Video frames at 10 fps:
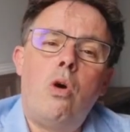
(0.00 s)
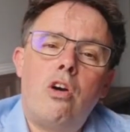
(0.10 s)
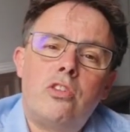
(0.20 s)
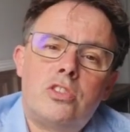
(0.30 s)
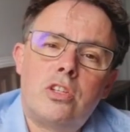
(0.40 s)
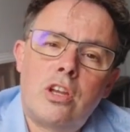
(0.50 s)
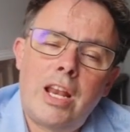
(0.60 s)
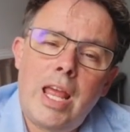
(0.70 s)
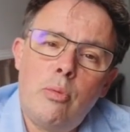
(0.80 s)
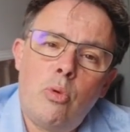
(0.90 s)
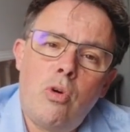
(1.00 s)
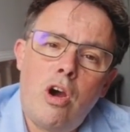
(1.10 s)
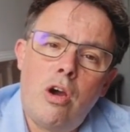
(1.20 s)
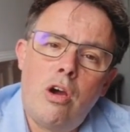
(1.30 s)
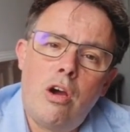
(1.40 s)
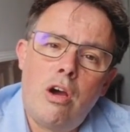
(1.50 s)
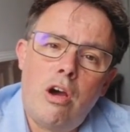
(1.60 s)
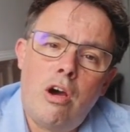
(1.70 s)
what's claimable